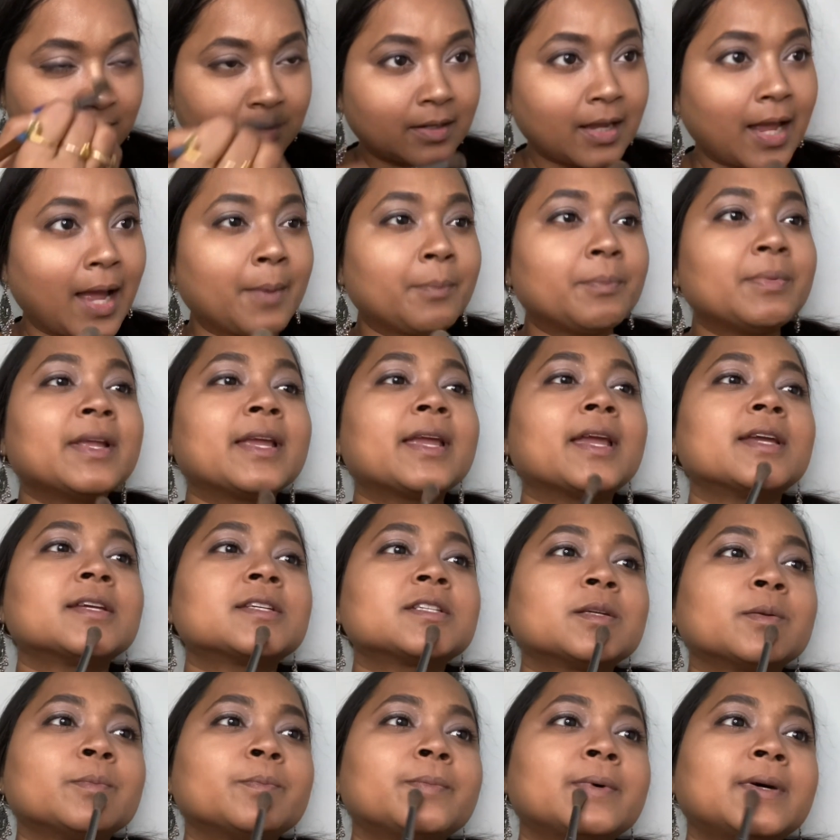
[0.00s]

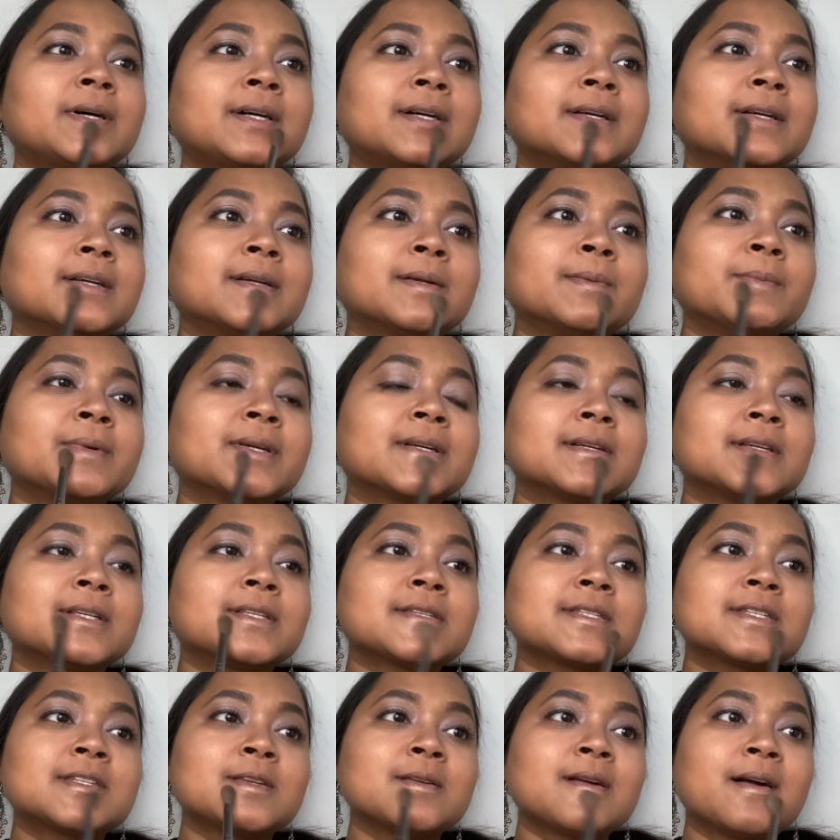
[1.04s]
application part,
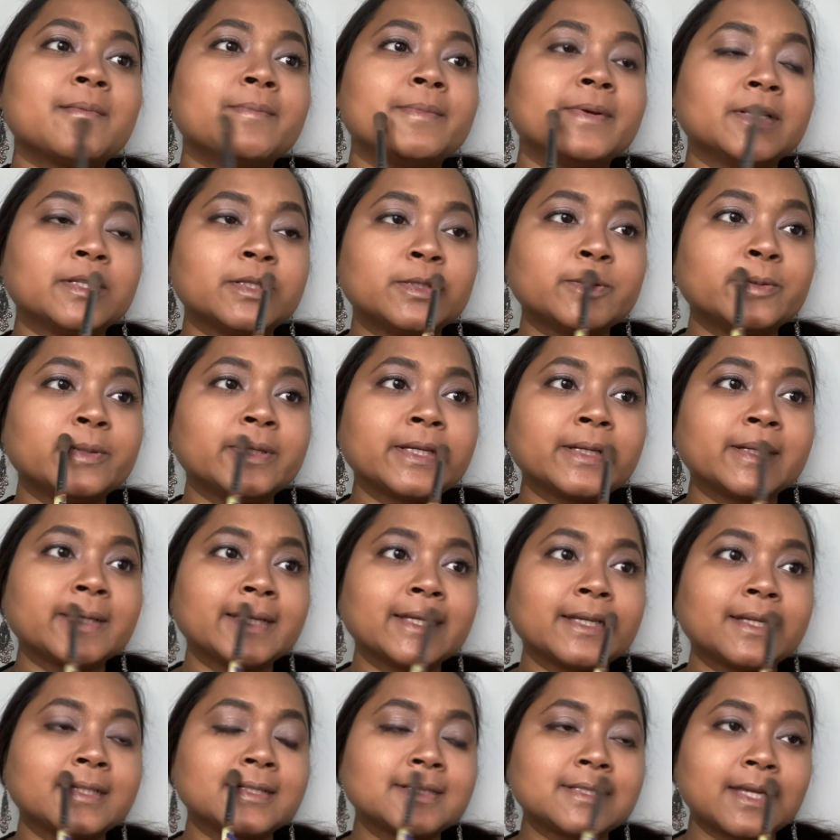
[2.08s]
because you have been doing
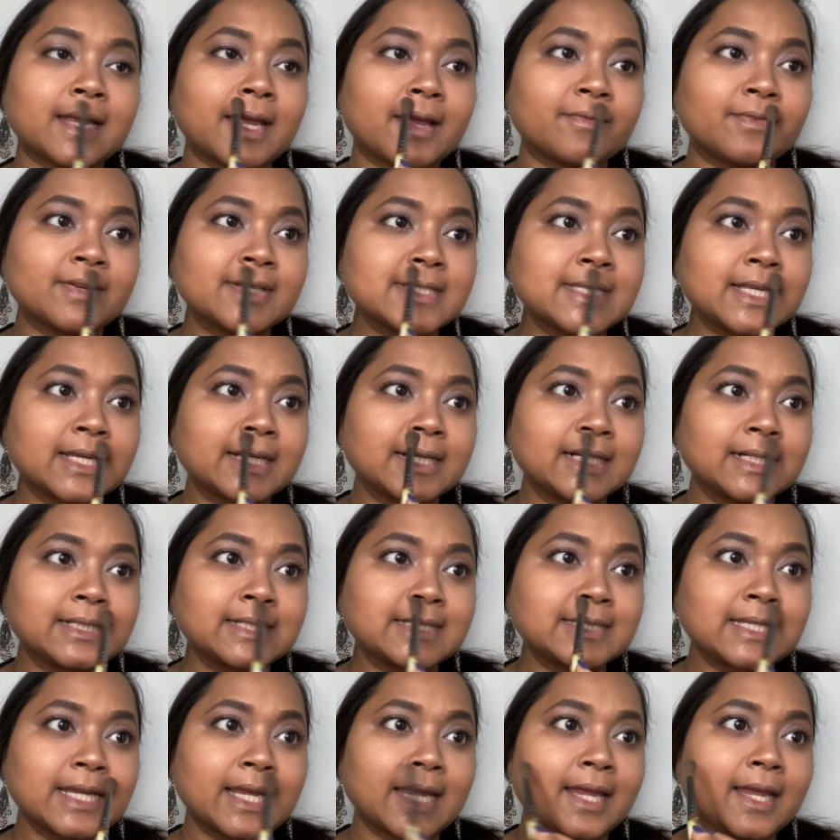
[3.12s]
it every single
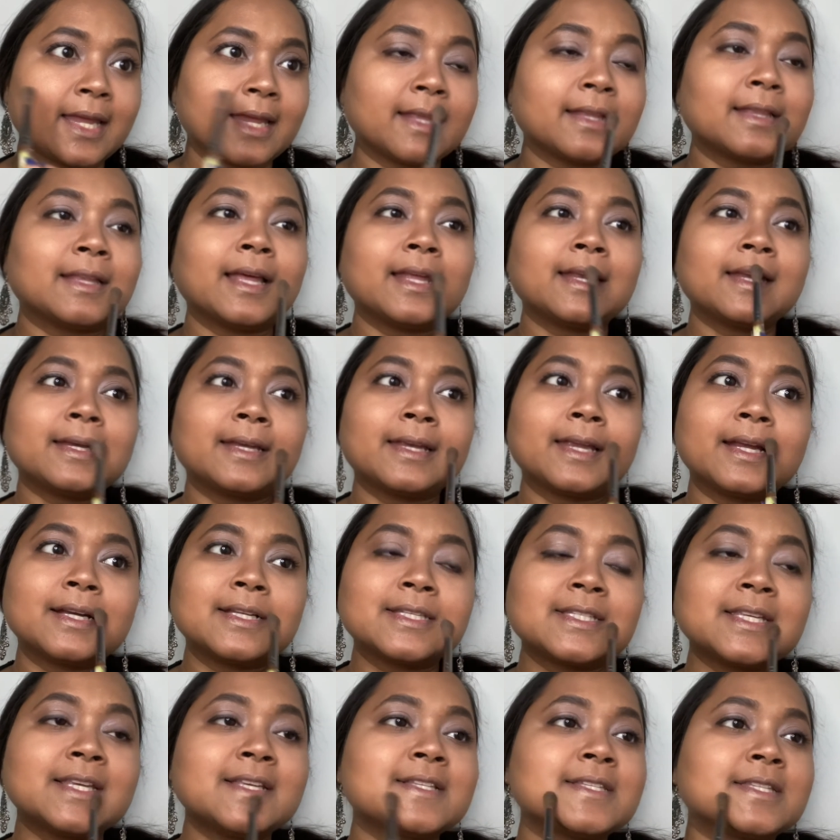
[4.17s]
day, then it gets
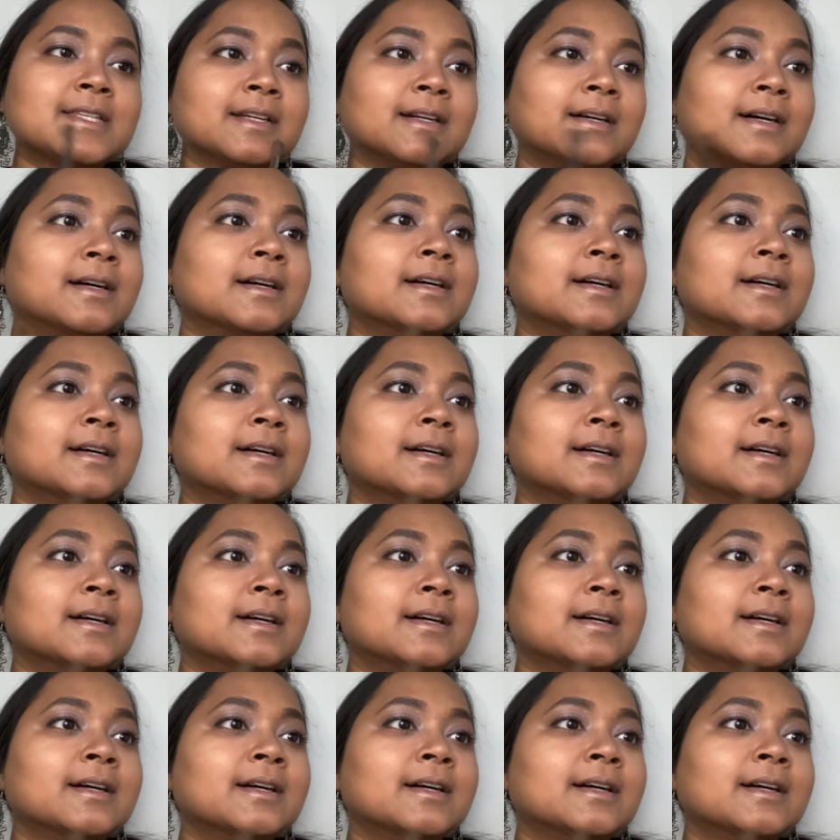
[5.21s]
easier.